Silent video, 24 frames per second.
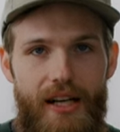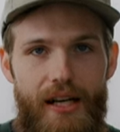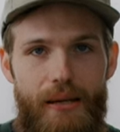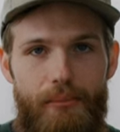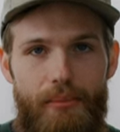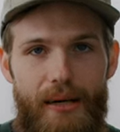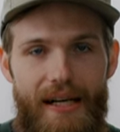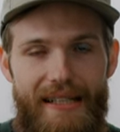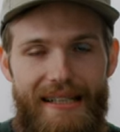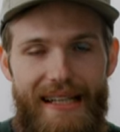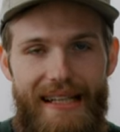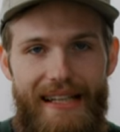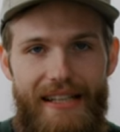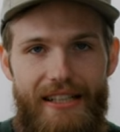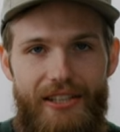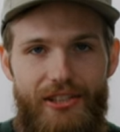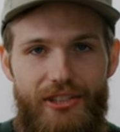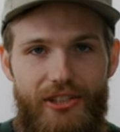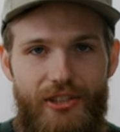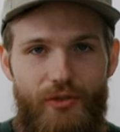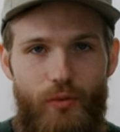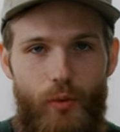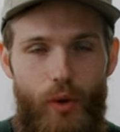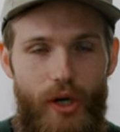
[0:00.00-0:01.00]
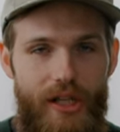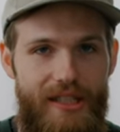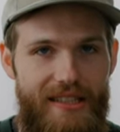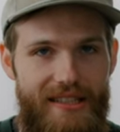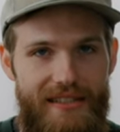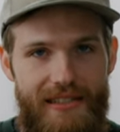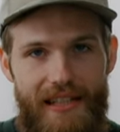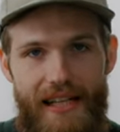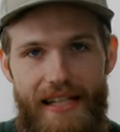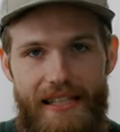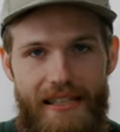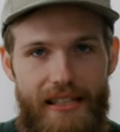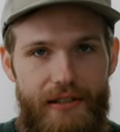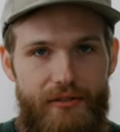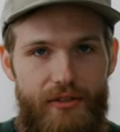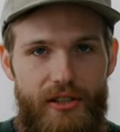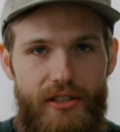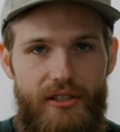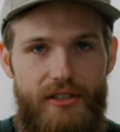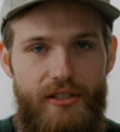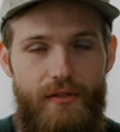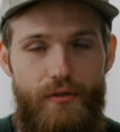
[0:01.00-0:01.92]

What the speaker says: but that is just one slight difference.